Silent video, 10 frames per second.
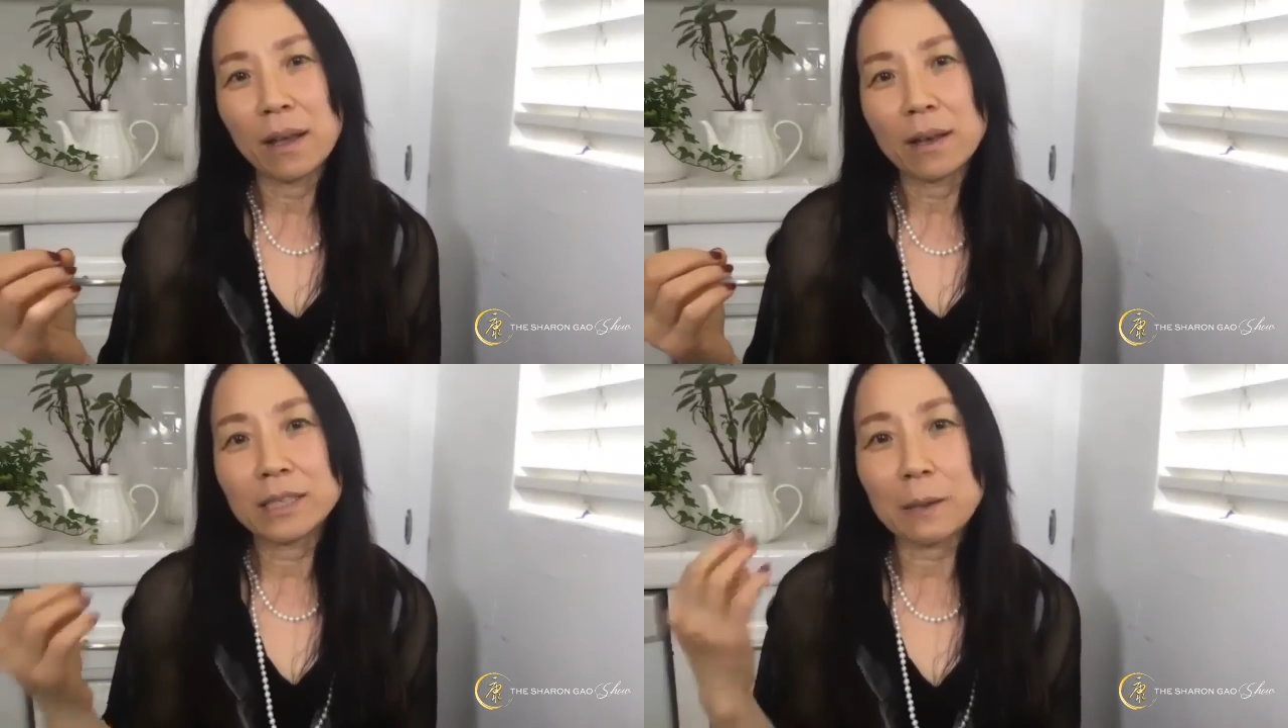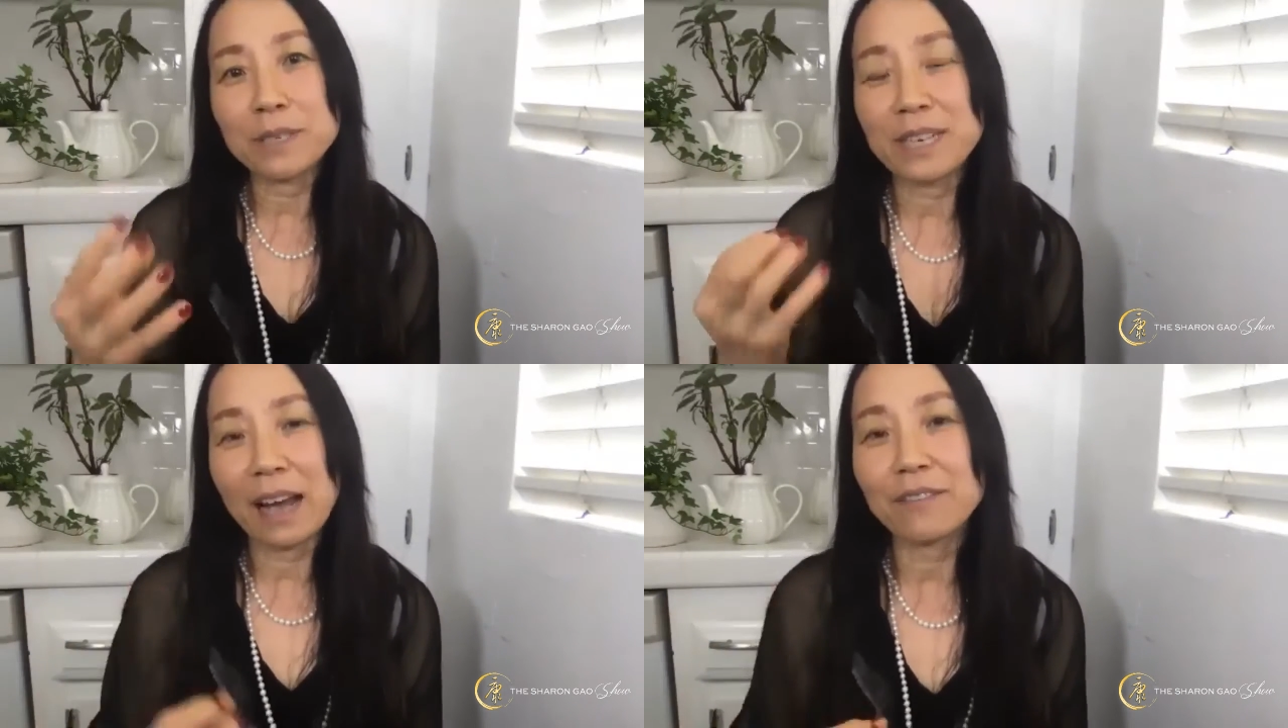
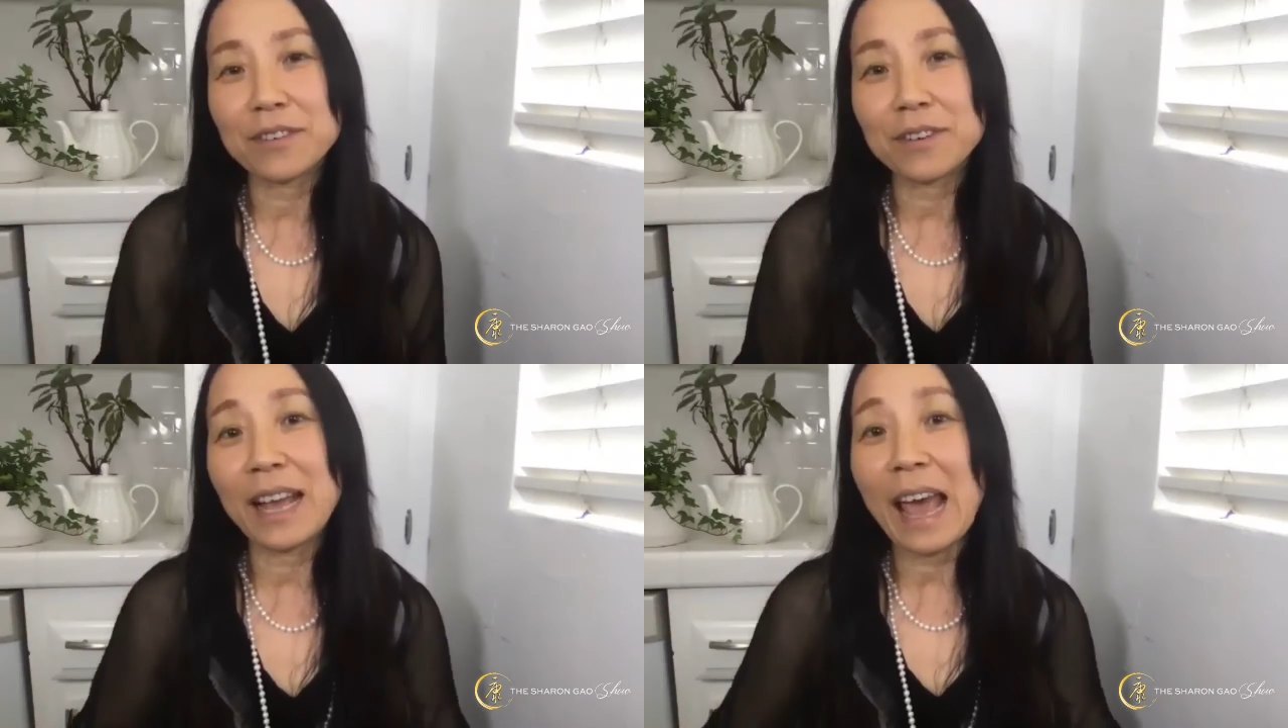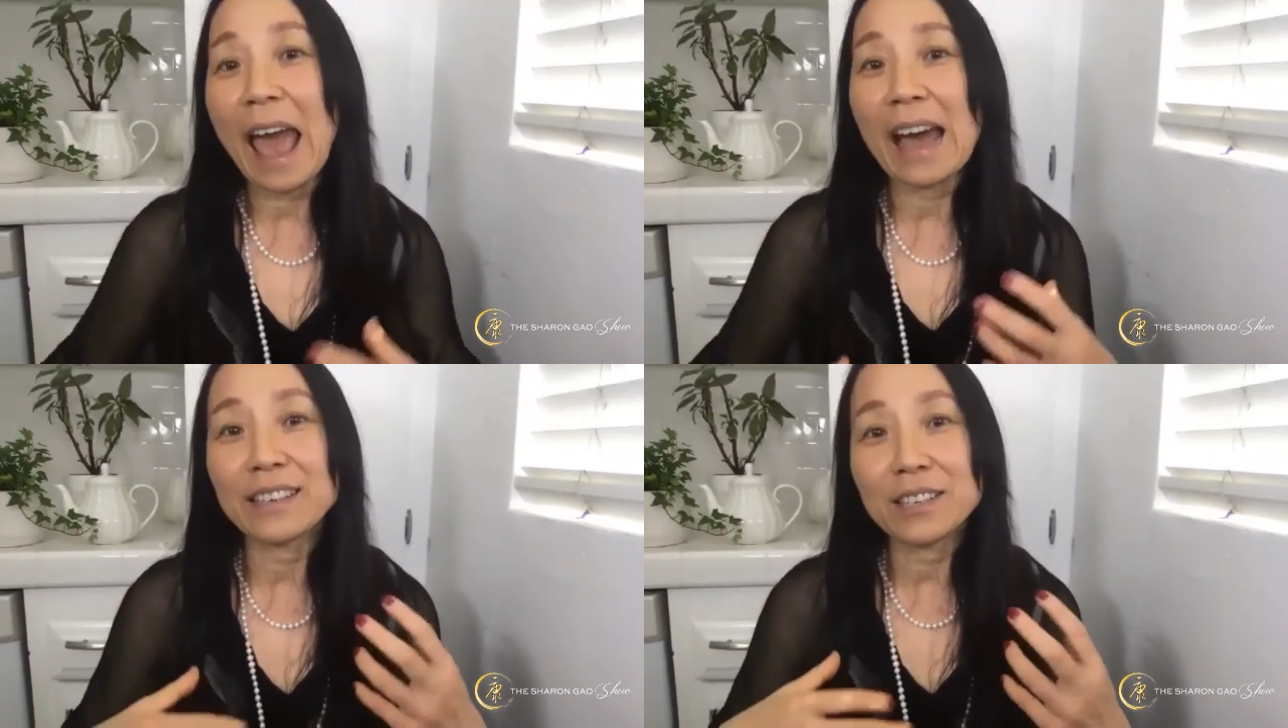subjectively
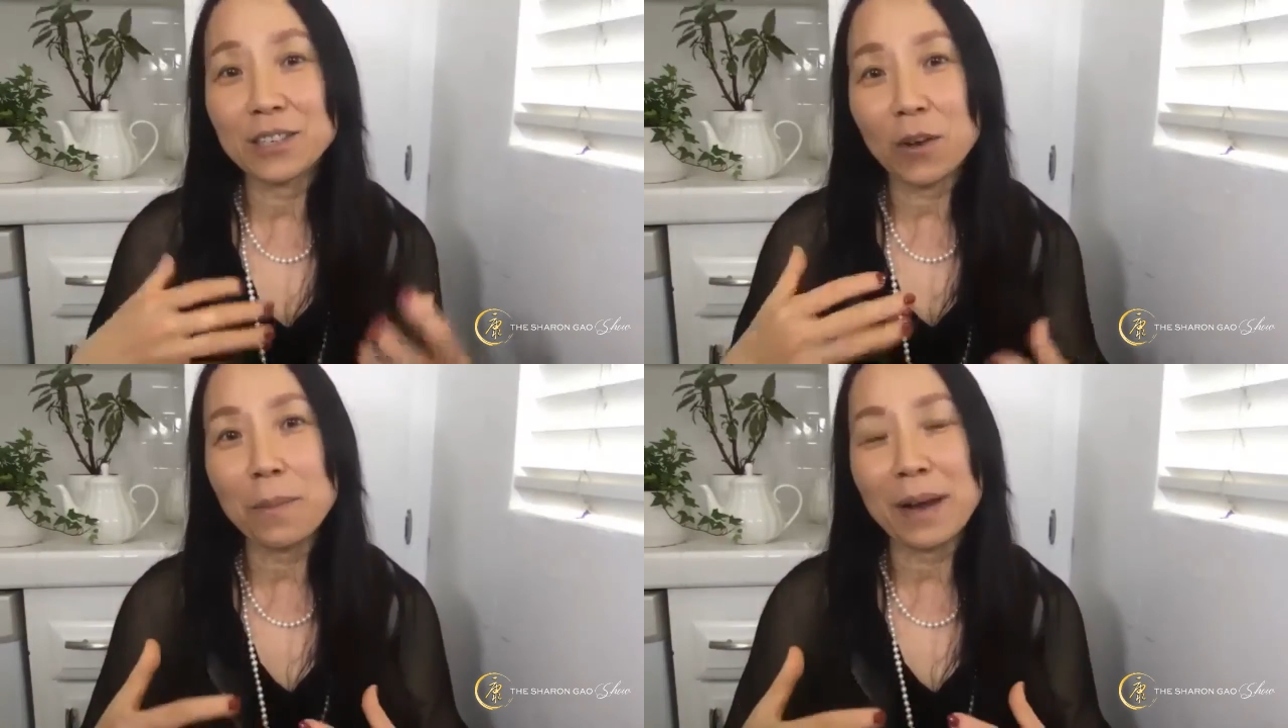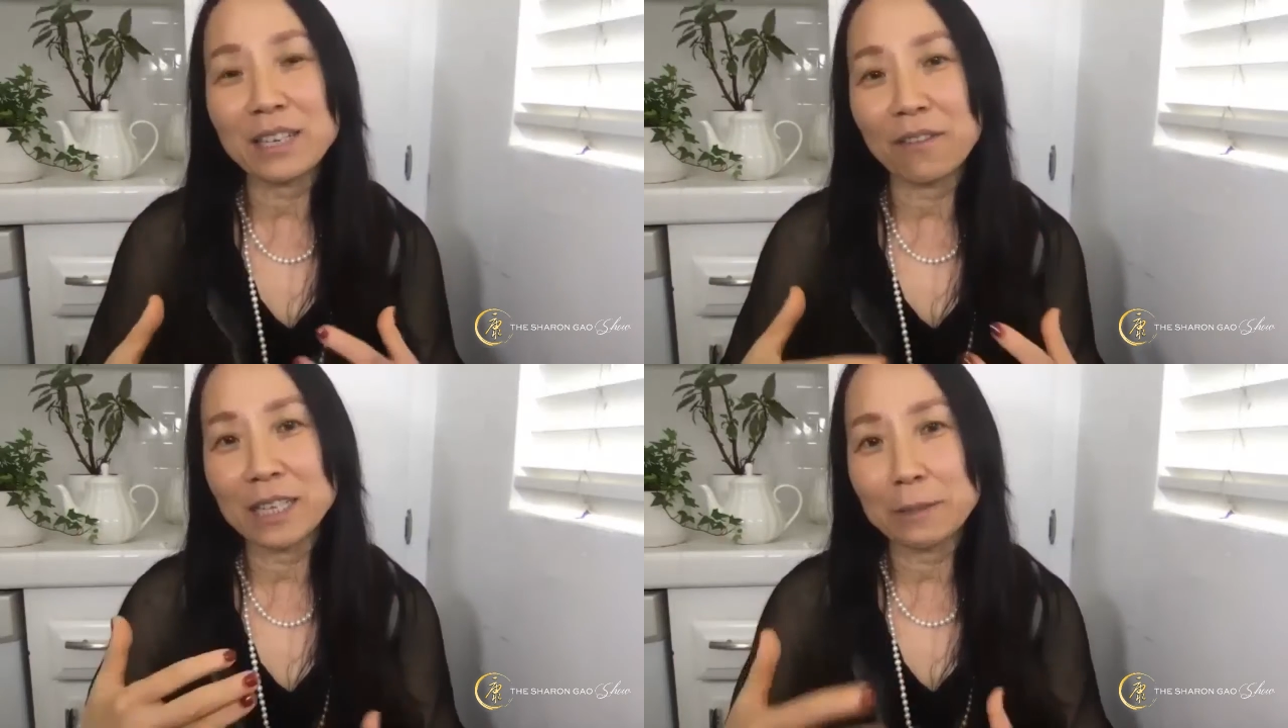add so much
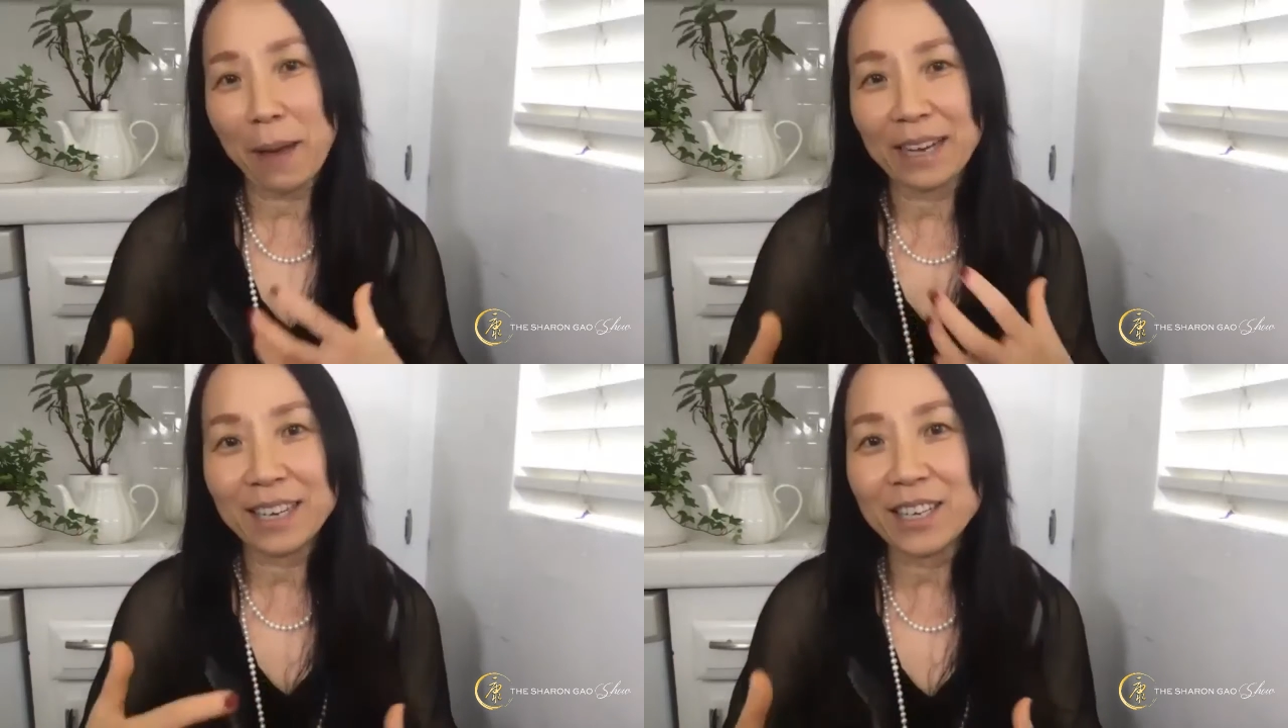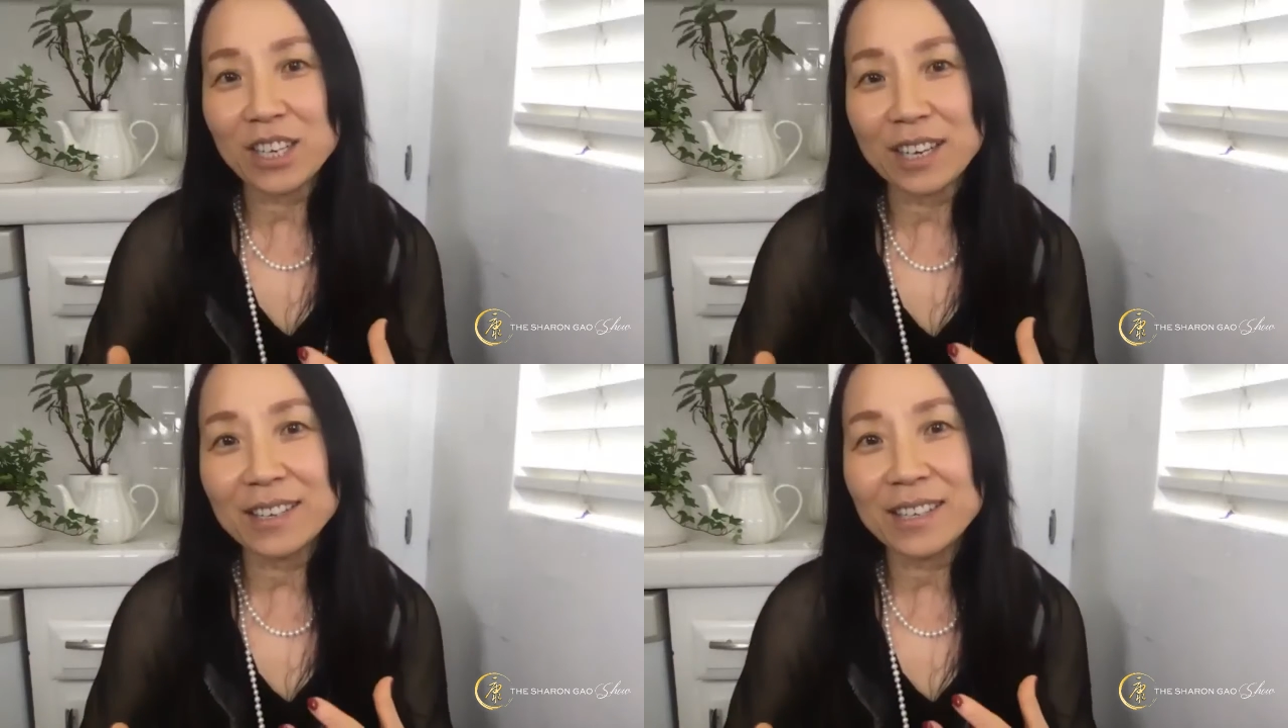of
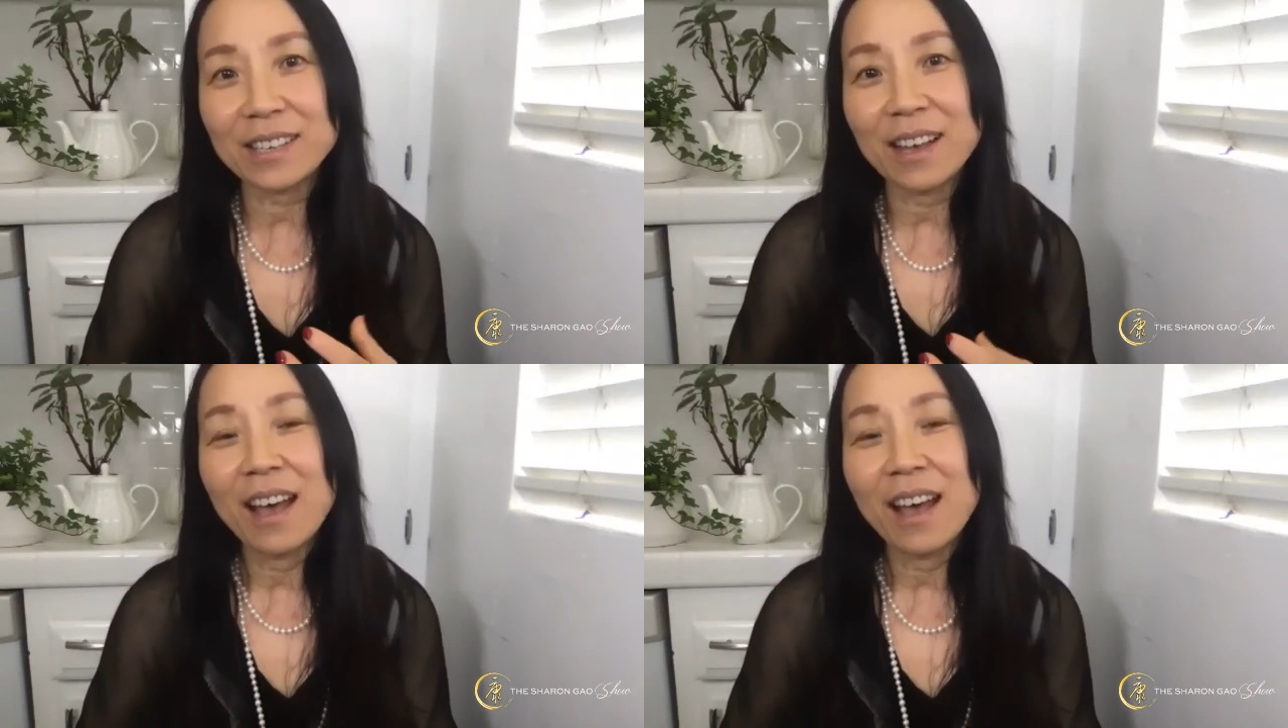expectations